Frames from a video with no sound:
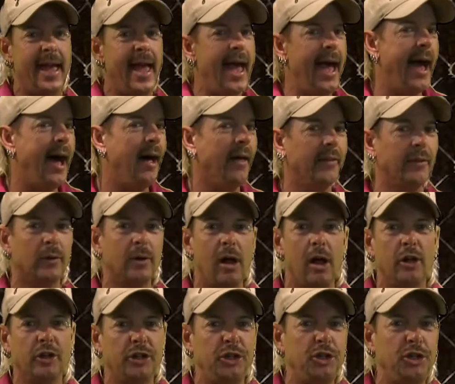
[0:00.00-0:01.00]
how they're
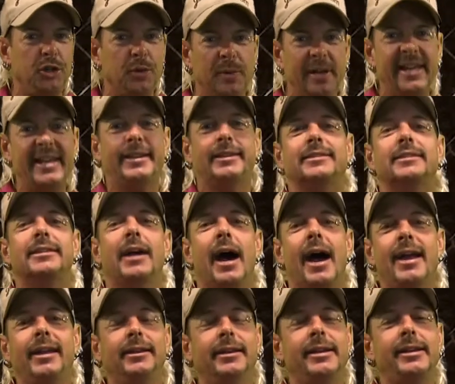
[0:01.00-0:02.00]
all unique,
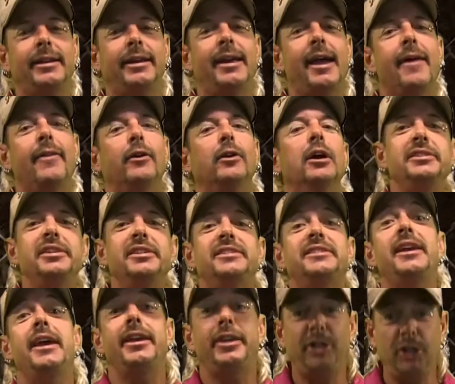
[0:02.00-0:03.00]
tidily together to
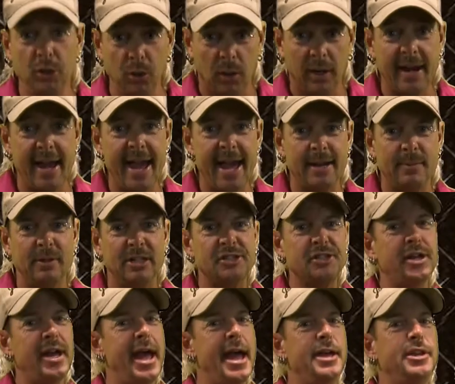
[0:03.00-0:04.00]
take your
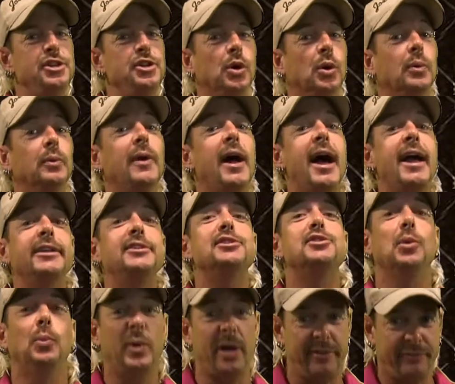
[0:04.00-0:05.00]
animals and your
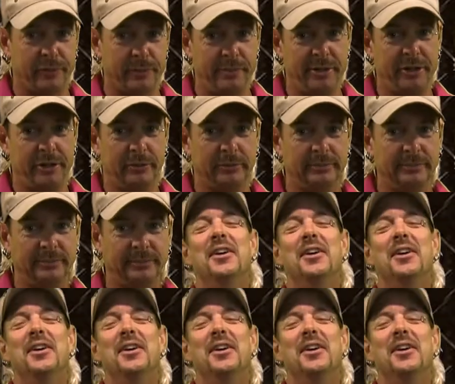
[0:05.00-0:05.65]
rights away from you.